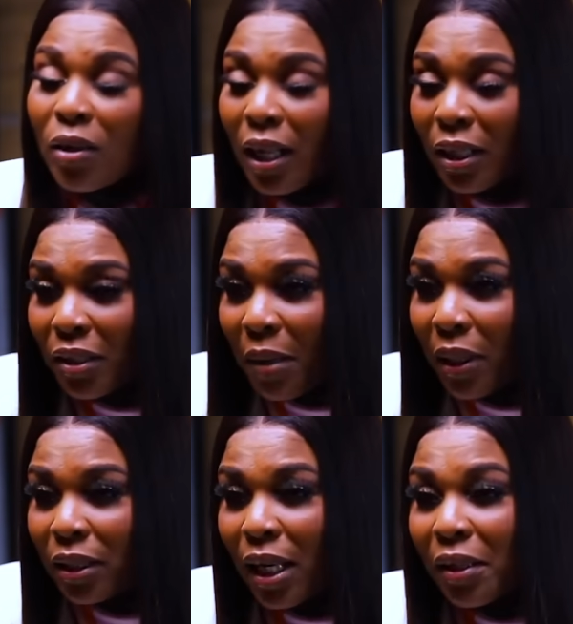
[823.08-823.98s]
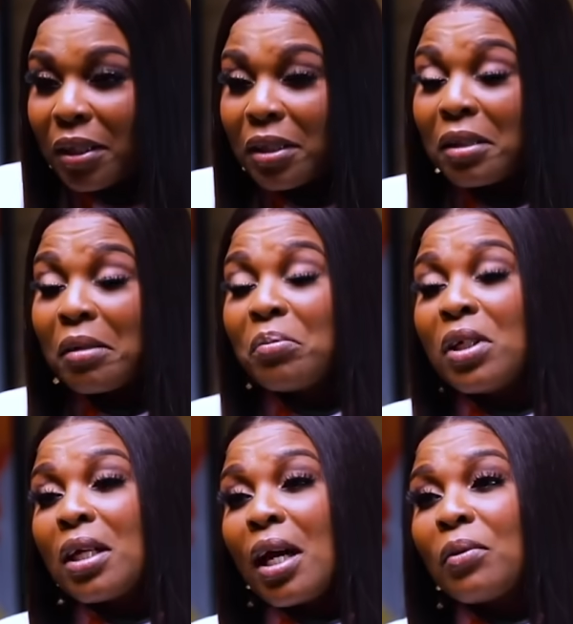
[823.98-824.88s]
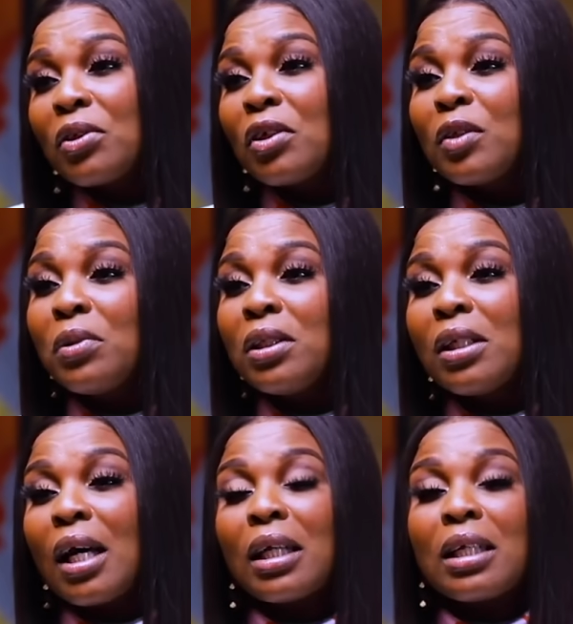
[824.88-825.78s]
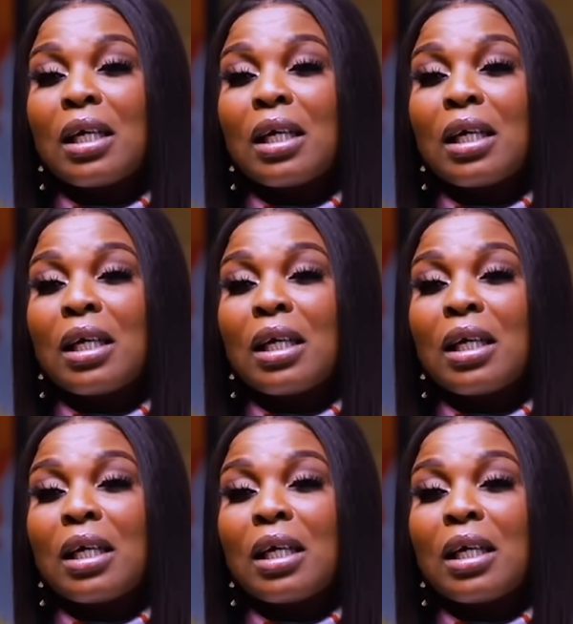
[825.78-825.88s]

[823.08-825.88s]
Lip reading: All that drama tarried. Me, I was just busy.